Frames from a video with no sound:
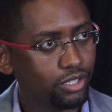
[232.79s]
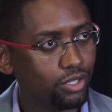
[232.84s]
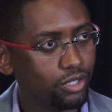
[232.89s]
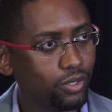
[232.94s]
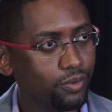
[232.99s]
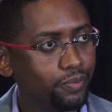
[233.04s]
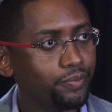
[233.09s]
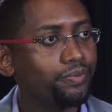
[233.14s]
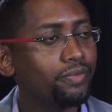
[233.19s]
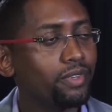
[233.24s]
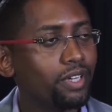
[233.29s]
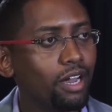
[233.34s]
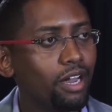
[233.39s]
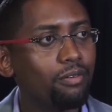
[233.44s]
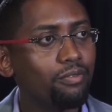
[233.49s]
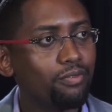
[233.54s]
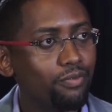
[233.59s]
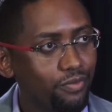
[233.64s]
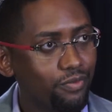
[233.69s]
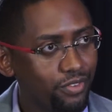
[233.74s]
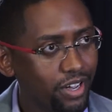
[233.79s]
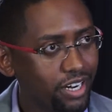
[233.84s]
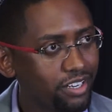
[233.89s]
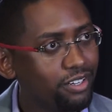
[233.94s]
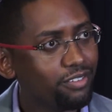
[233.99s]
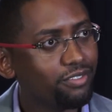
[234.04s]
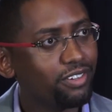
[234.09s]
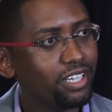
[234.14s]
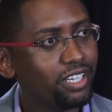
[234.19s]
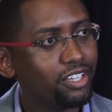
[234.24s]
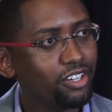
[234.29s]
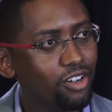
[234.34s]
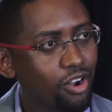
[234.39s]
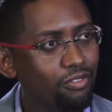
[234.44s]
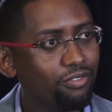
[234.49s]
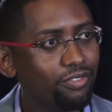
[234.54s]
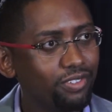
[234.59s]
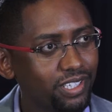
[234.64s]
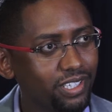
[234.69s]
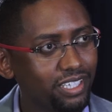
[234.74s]
So I'm very, very
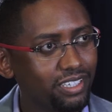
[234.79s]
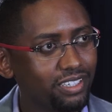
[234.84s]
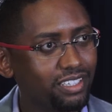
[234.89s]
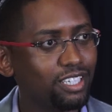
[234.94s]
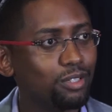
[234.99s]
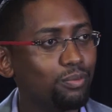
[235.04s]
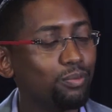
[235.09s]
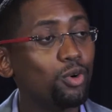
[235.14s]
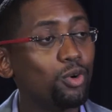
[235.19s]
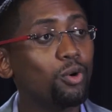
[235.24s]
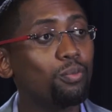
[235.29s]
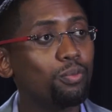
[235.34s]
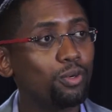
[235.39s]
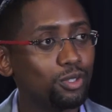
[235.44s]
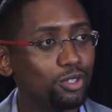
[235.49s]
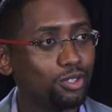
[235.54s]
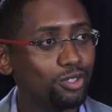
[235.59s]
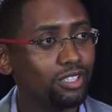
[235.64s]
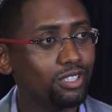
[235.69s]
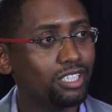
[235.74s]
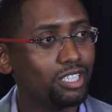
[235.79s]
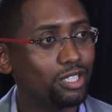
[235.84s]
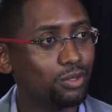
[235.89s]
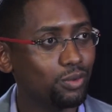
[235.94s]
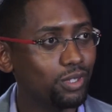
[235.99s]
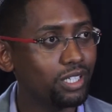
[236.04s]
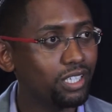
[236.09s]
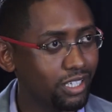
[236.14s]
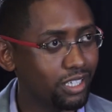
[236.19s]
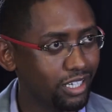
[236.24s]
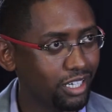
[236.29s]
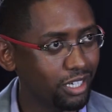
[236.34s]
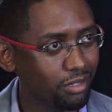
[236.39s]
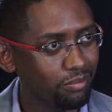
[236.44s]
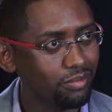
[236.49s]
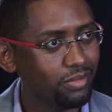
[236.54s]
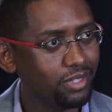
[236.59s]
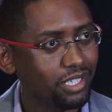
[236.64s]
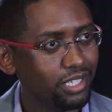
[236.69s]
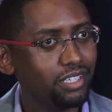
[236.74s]
confident that more opportunities will come